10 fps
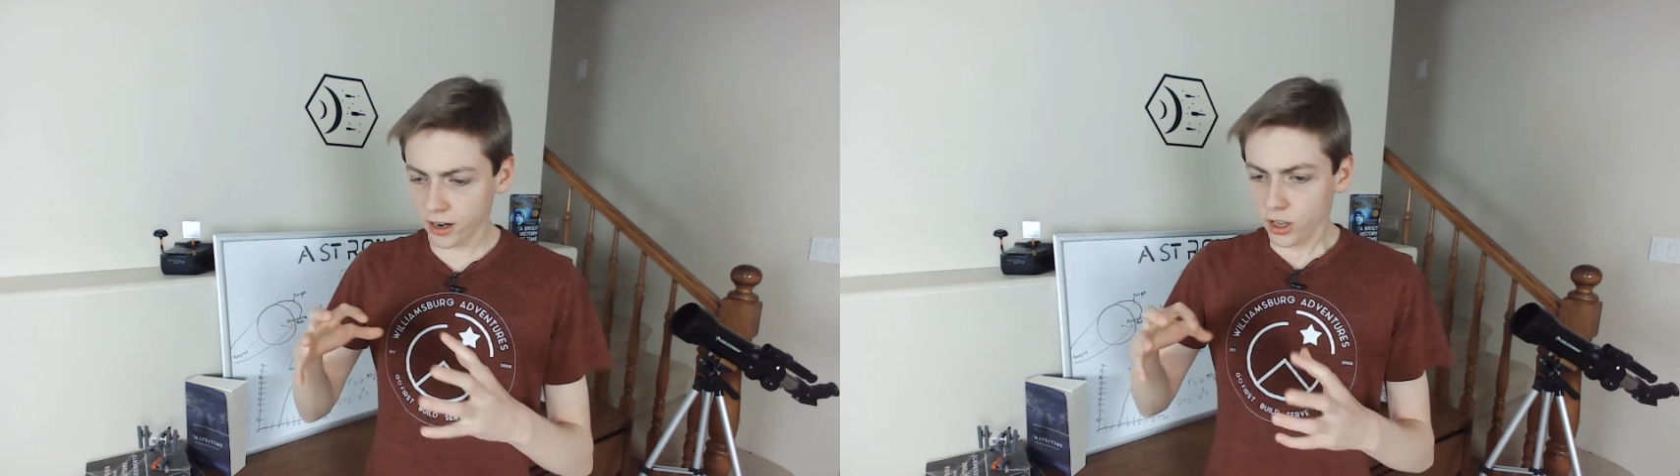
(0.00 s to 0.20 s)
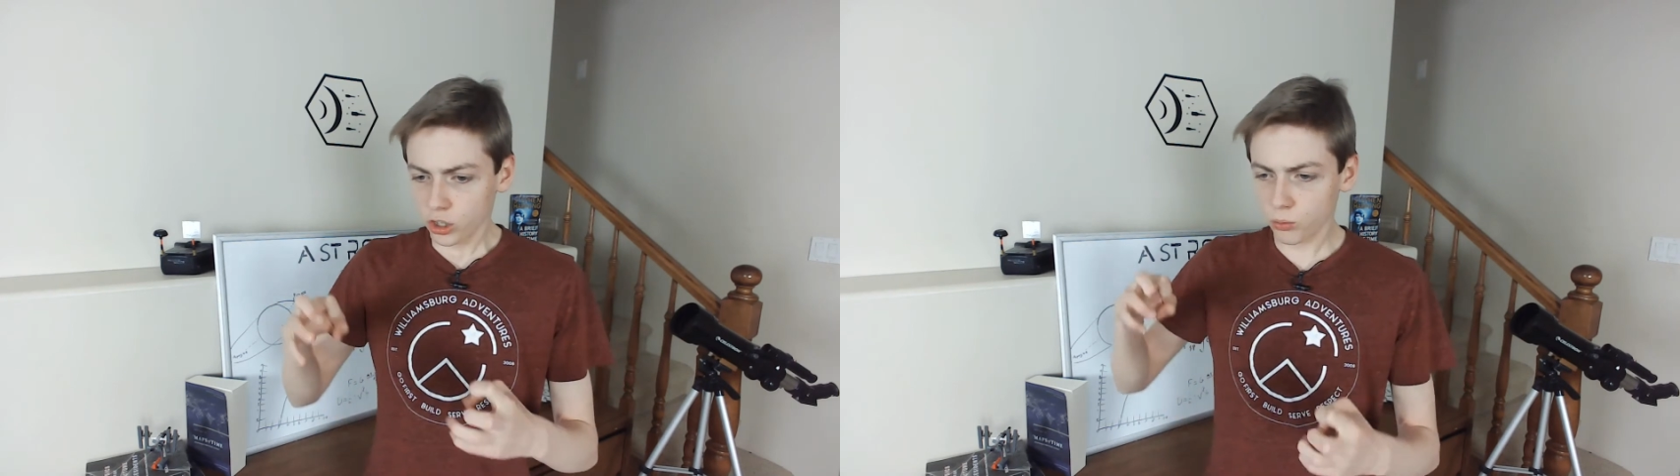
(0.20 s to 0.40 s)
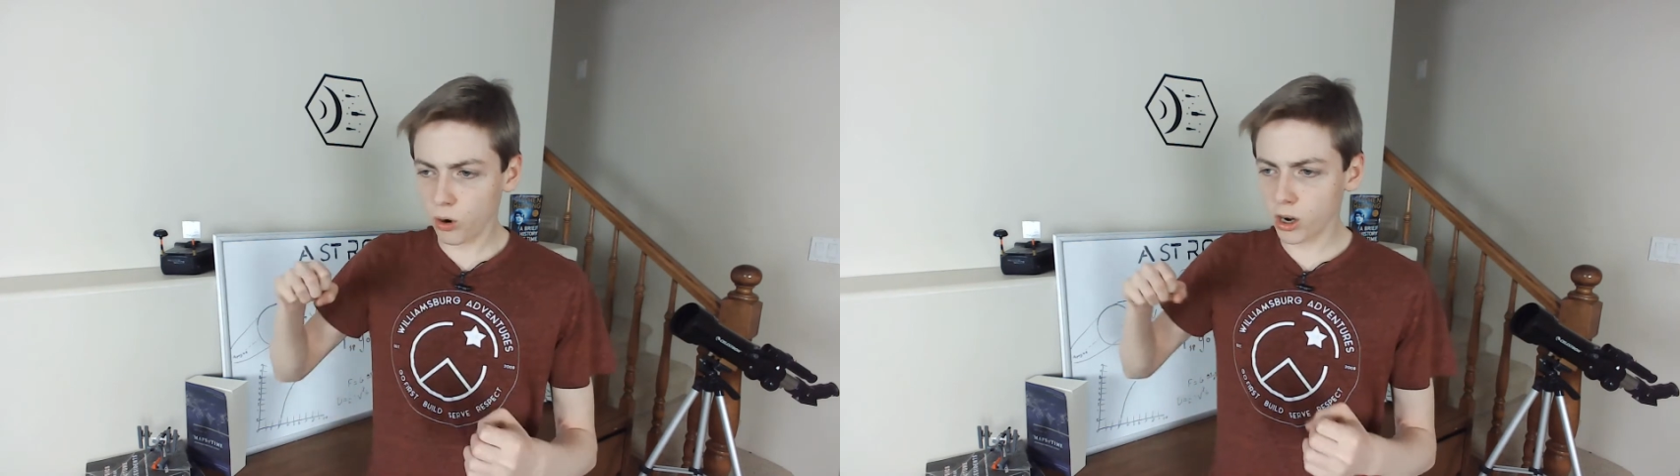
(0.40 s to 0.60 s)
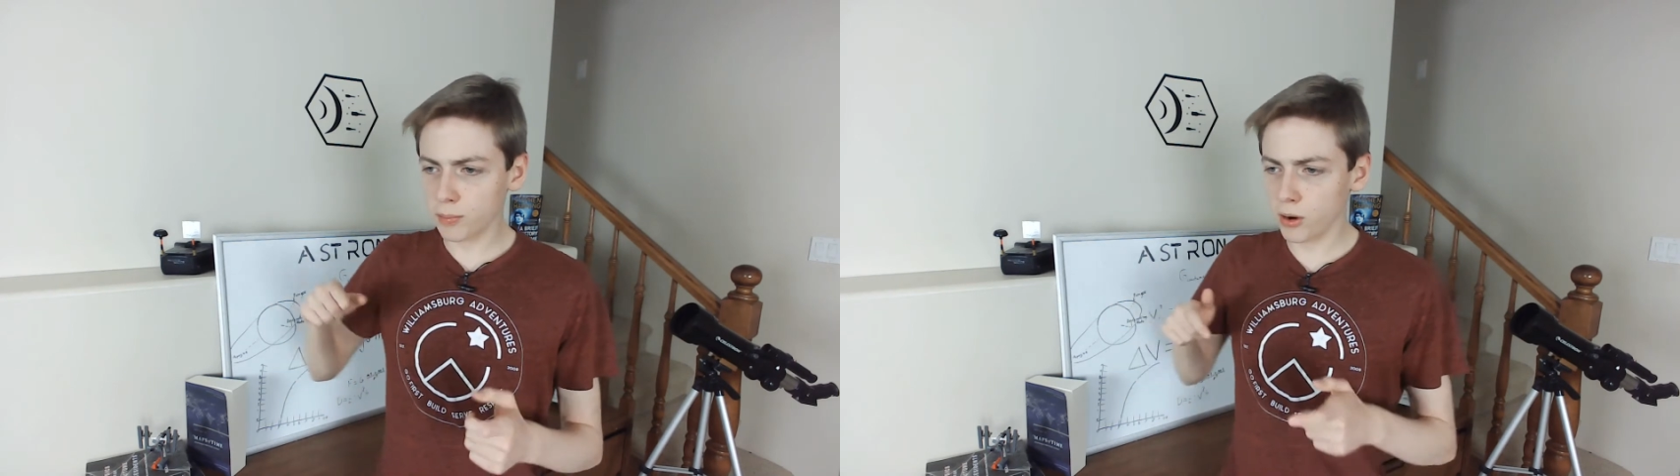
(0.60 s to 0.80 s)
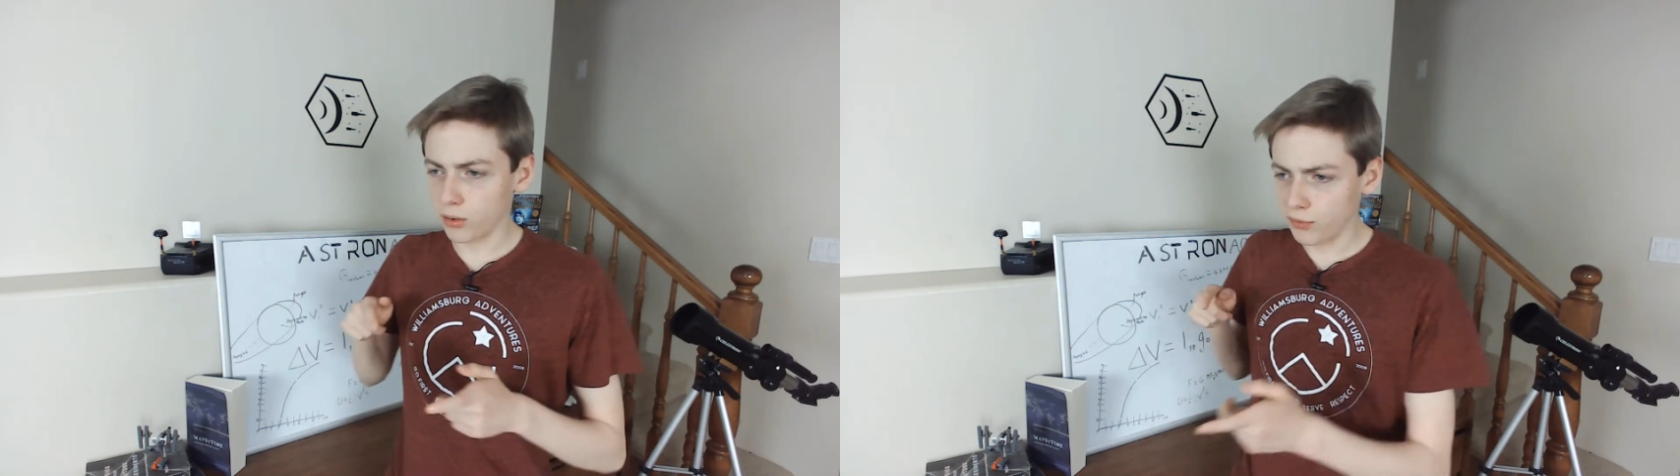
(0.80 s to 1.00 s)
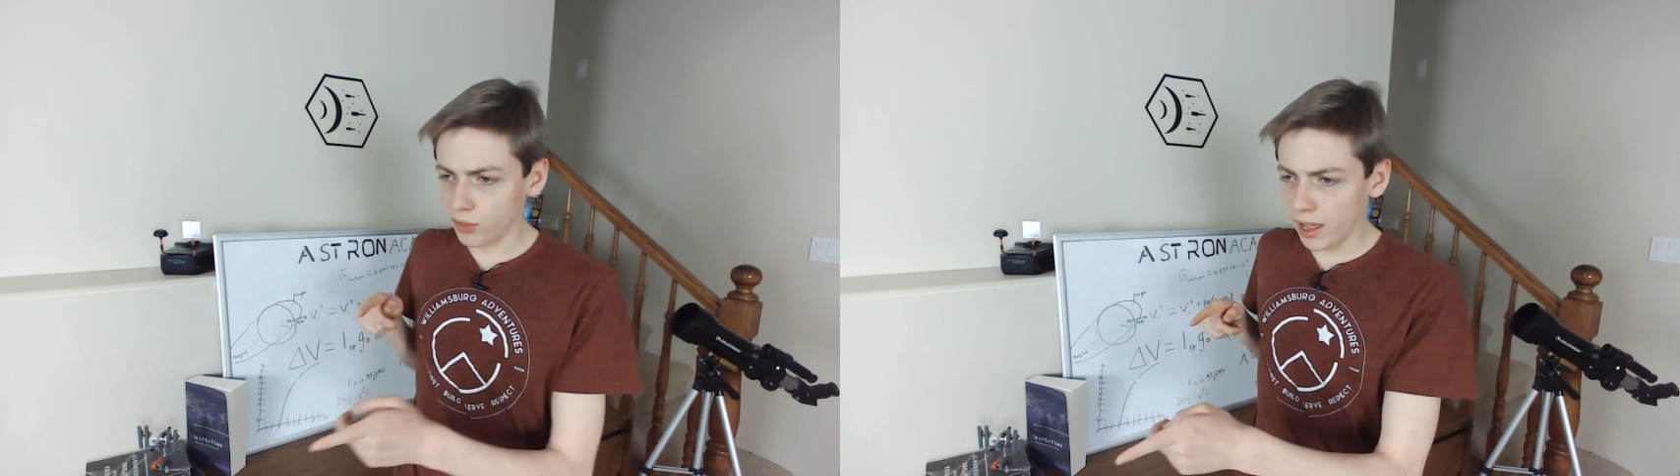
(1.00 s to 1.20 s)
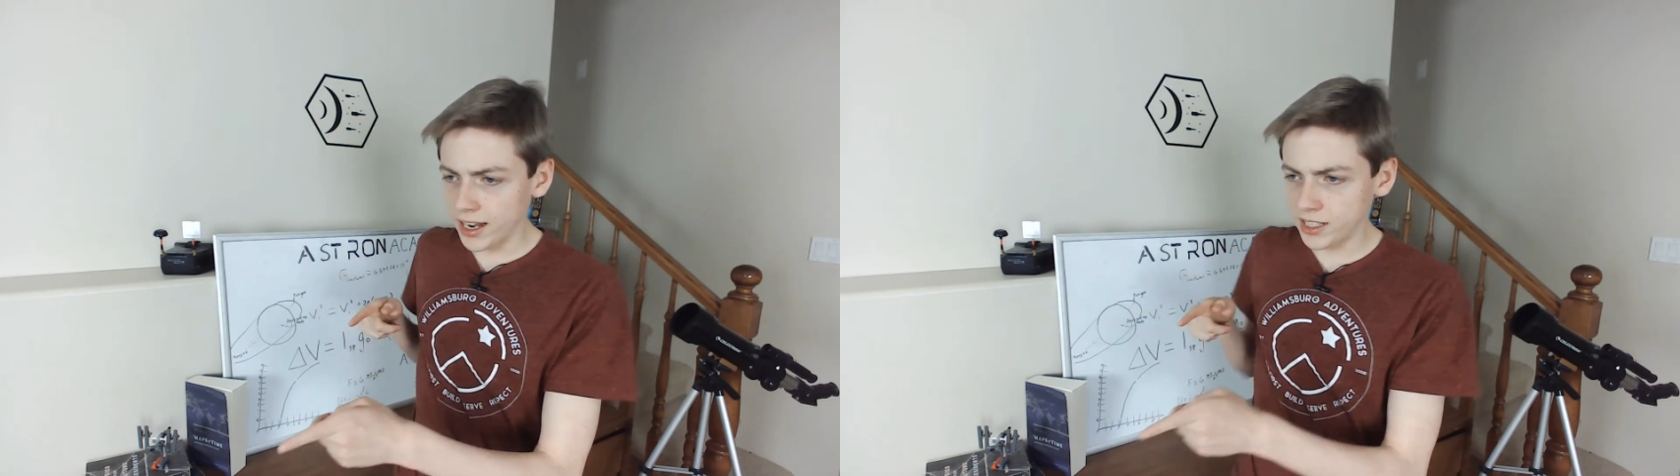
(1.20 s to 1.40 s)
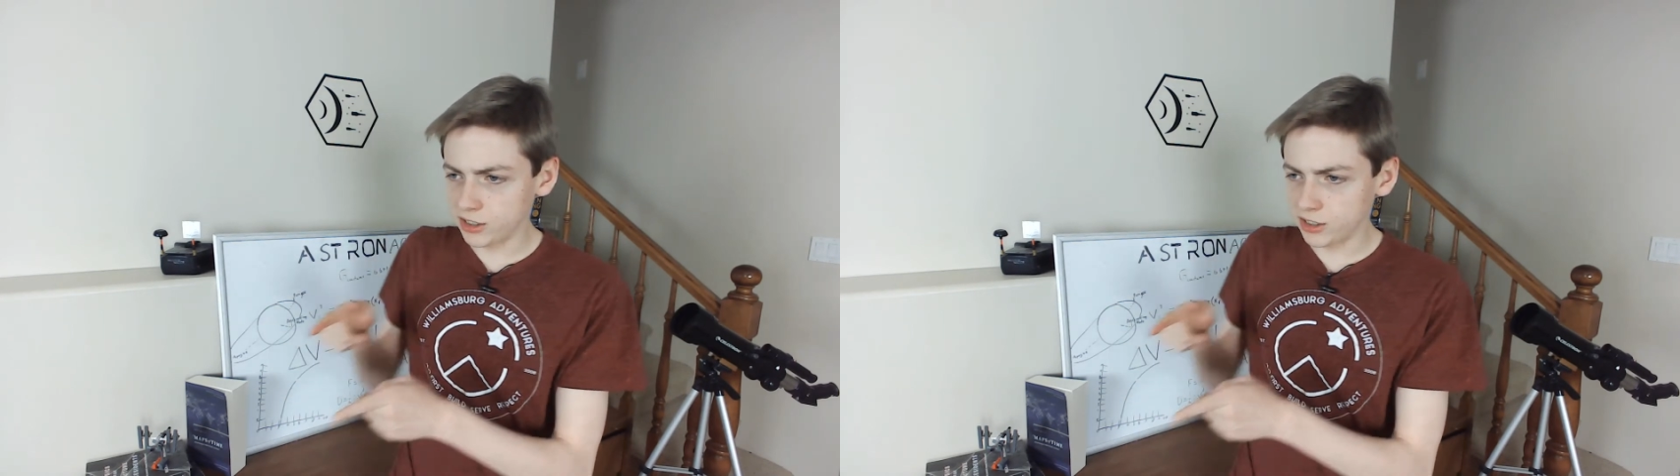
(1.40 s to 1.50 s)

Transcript: the water bottle flies